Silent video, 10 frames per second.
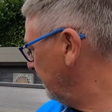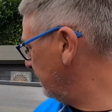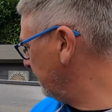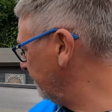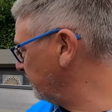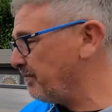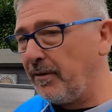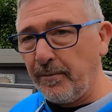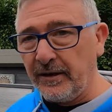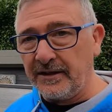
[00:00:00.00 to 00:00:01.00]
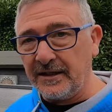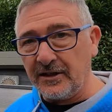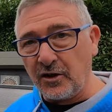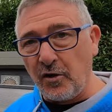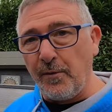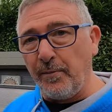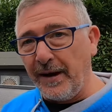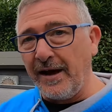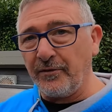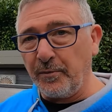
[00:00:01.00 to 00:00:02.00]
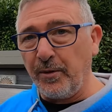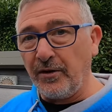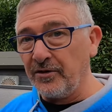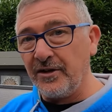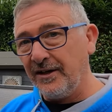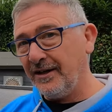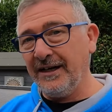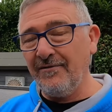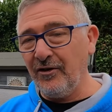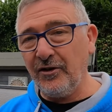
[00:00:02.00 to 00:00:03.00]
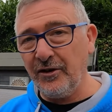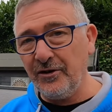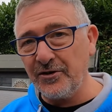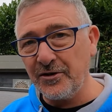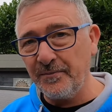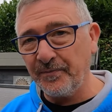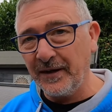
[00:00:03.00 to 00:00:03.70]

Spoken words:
is it gives them the ability to come up out the pond and have a look at us.